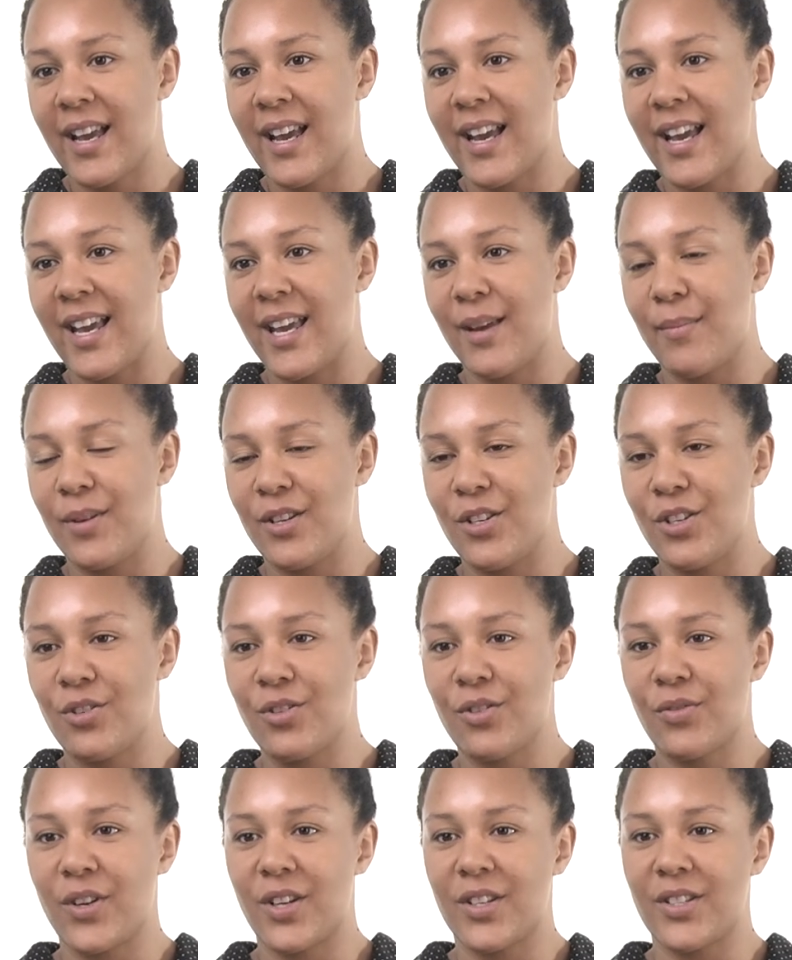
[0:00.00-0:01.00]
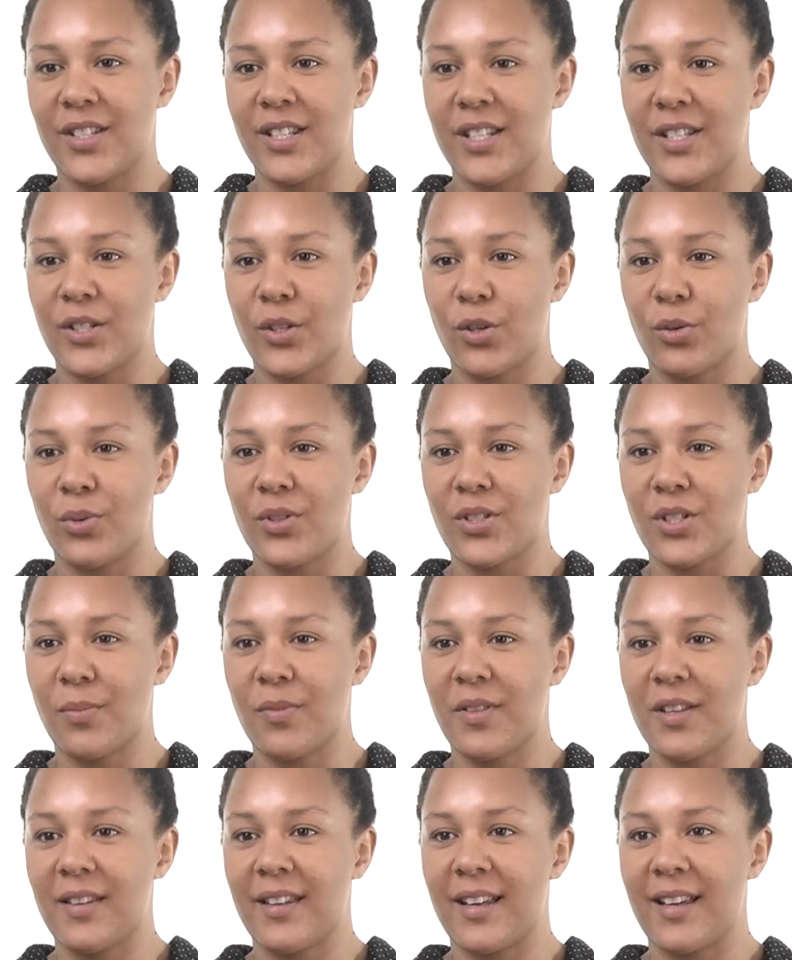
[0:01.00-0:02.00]
um, in university, so it was
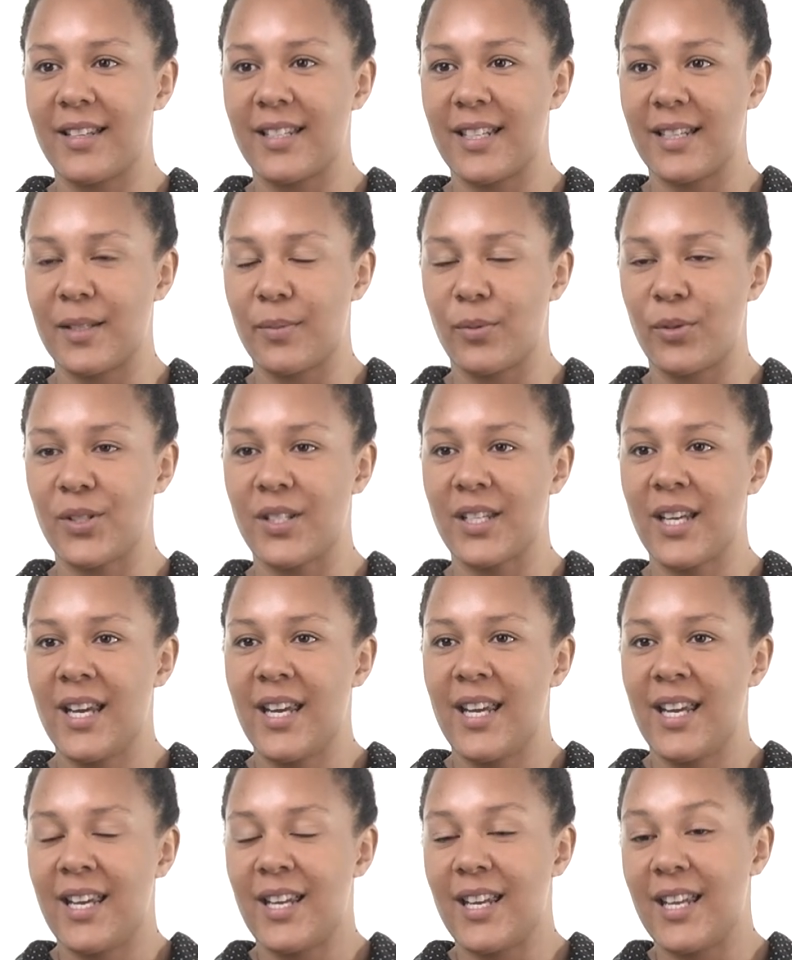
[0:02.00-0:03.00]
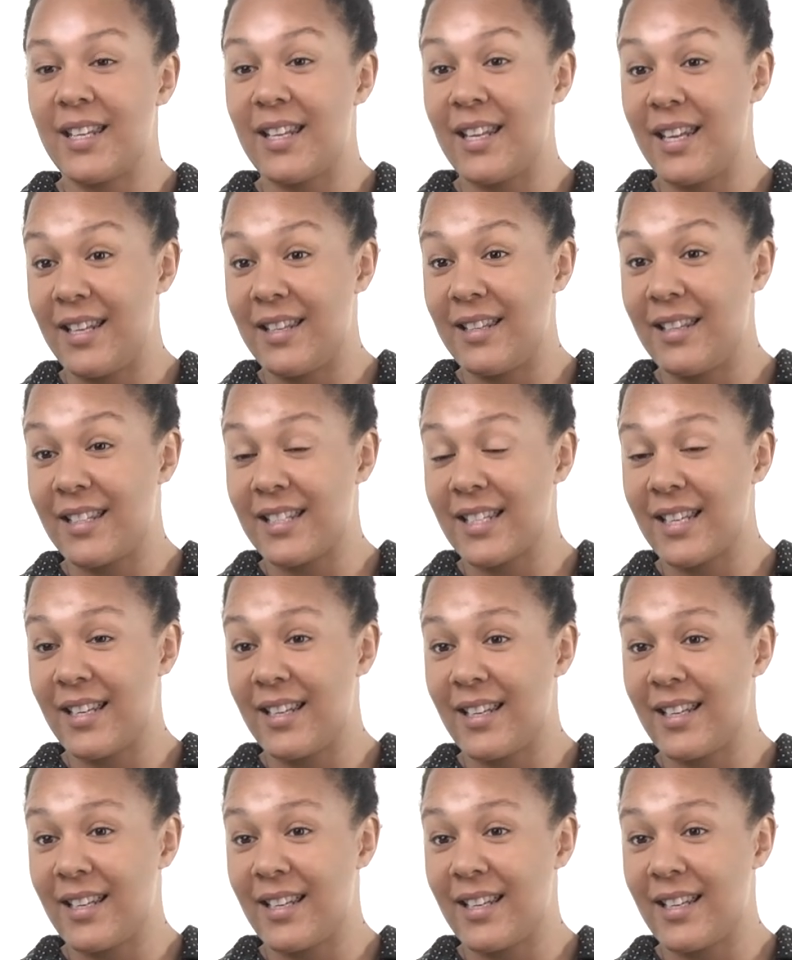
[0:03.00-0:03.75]
something that I suppose in, in,